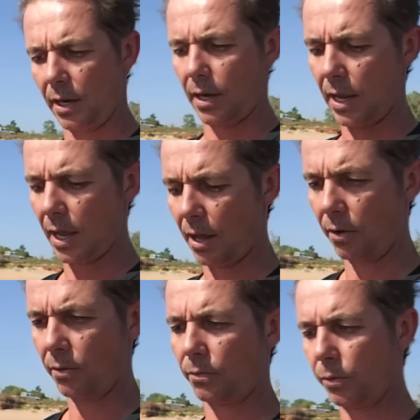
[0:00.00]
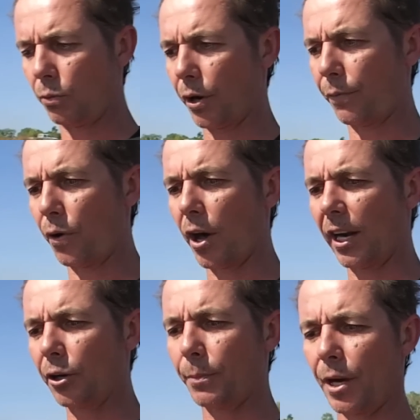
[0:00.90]
Now, we want to find a
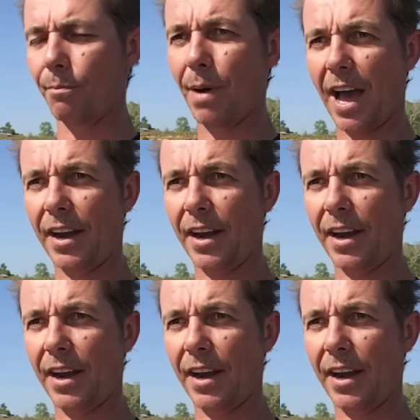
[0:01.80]
little bit of mud